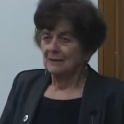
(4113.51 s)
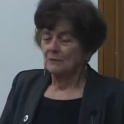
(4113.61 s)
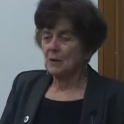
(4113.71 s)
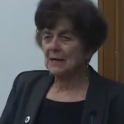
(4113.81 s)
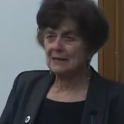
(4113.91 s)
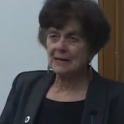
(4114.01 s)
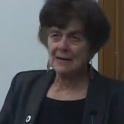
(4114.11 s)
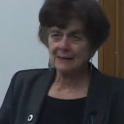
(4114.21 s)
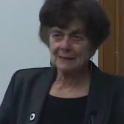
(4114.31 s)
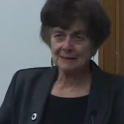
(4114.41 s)
Well, I,
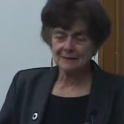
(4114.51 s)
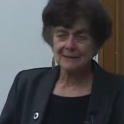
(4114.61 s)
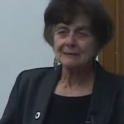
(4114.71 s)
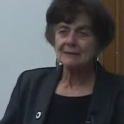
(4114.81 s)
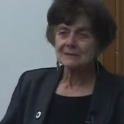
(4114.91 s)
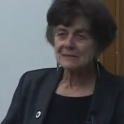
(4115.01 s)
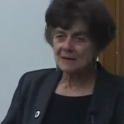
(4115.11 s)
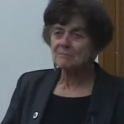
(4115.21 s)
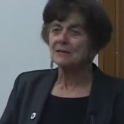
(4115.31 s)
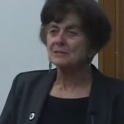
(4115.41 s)
I, think there's
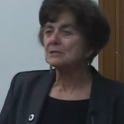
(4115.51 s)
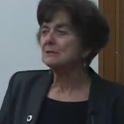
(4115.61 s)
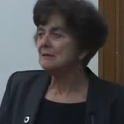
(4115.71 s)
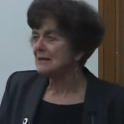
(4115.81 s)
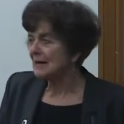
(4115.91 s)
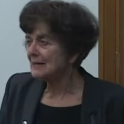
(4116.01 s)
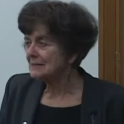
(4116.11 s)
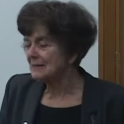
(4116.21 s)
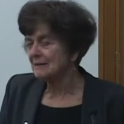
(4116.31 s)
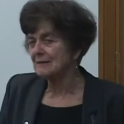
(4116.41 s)
something to the
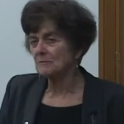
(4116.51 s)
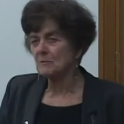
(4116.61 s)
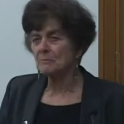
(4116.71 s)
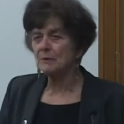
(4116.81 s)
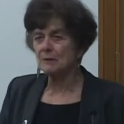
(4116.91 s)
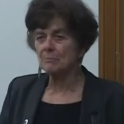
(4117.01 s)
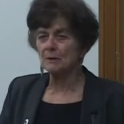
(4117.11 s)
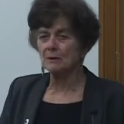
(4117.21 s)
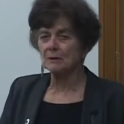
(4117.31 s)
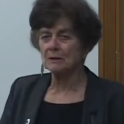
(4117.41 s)
idea that when
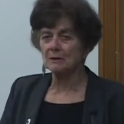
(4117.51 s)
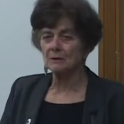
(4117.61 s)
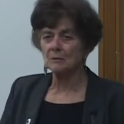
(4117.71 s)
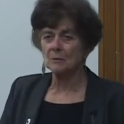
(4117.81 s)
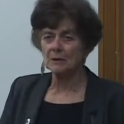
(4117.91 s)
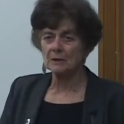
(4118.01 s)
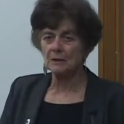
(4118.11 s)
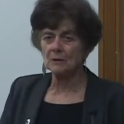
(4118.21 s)
people are working